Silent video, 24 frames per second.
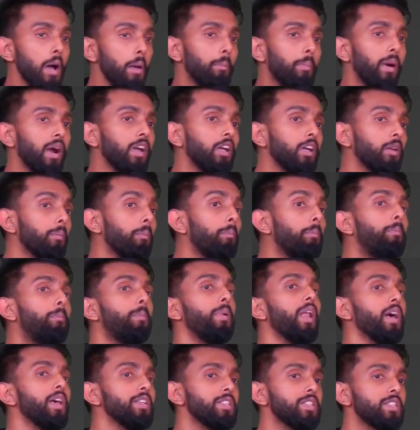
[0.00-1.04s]
But
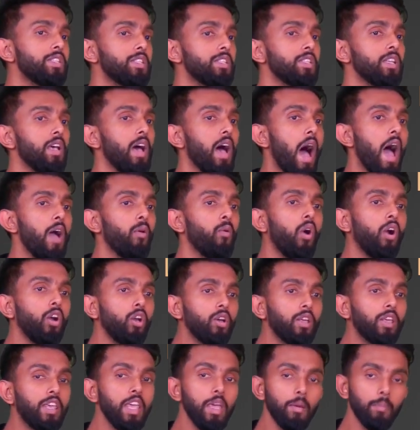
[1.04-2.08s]
plus, I want
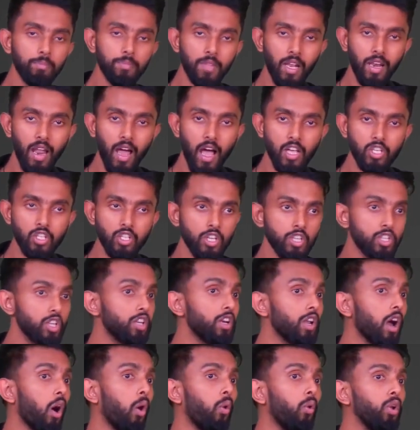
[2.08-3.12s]
to keep the last
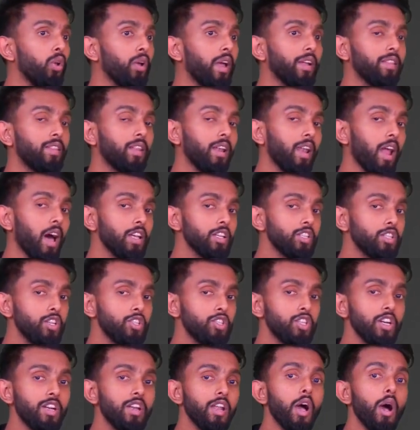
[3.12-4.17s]
digit. How will you get the last
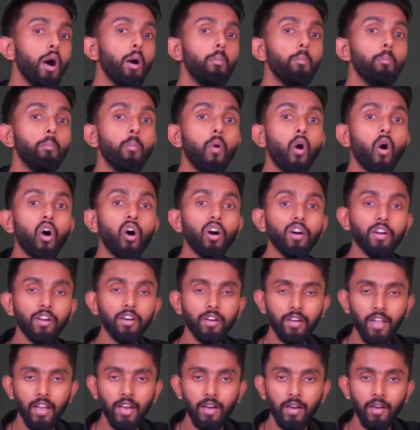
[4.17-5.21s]
digit? Mod
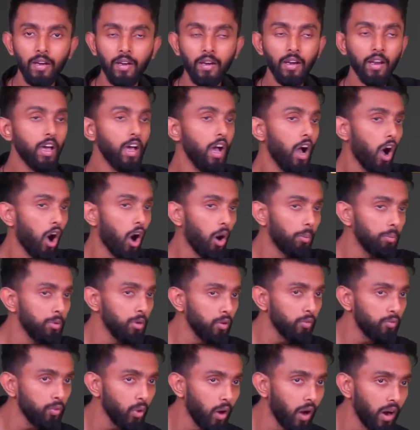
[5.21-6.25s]
10. How many
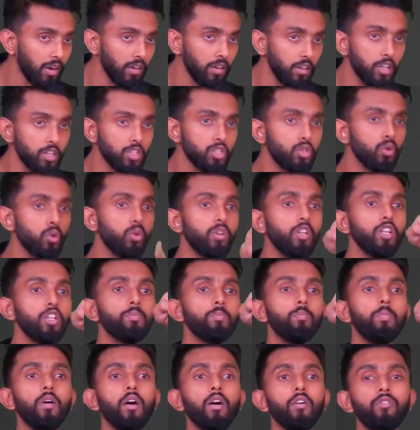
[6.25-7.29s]
of you understood this
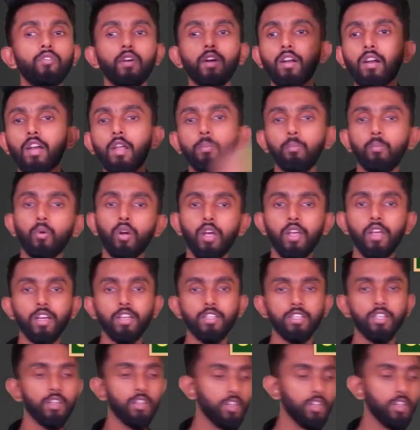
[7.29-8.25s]
perfectly? Put a yes